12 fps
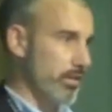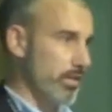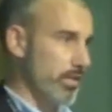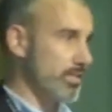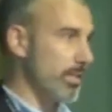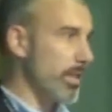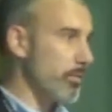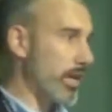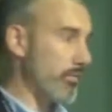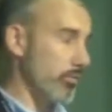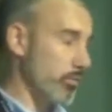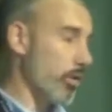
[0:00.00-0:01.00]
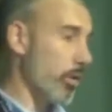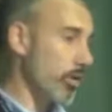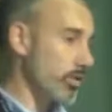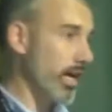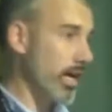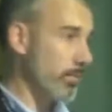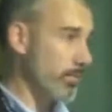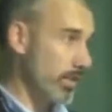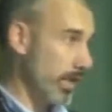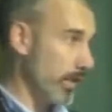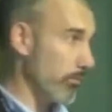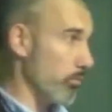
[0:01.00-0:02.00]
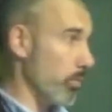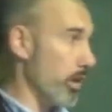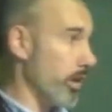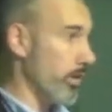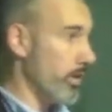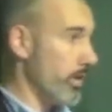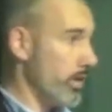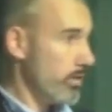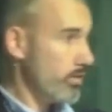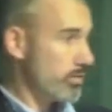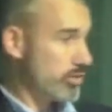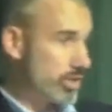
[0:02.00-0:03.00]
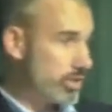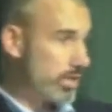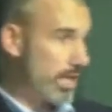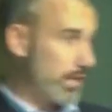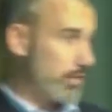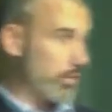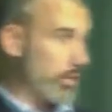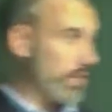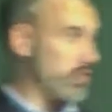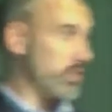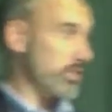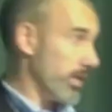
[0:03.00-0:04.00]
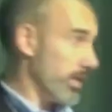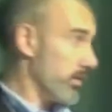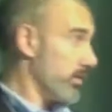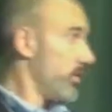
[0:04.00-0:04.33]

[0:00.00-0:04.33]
And today we have a real hard time in 911 just getting location data